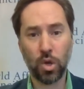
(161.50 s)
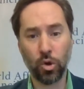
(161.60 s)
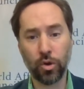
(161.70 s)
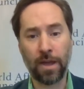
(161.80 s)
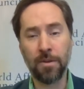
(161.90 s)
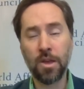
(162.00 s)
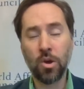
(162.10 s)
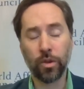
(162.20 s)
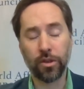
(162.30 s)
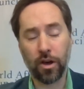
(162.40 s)
Okay,
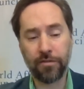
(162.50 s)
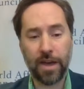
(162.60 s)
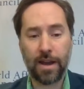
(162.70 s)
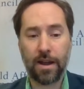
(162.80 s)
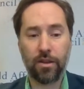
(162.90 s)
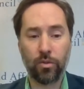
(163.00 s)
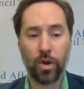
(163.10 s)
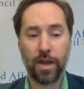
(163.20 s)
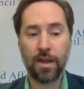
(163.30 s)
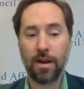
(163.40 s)
with all of that out of the
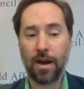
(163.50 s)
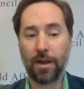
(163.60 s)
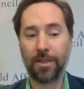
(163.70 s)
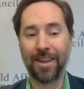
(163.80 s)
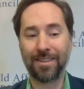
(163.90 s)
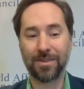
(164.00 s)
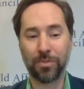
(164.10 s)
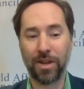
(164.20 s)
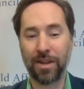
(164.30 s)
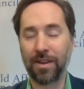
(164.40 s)
way, I'd like to
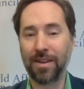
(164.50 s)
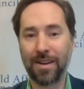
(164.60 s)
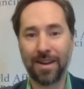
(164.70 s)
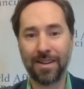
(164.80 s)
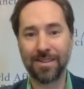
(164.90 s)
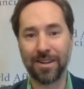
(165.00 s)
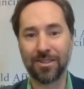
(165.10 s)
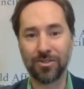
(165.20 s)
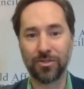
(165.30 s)
bring Dr.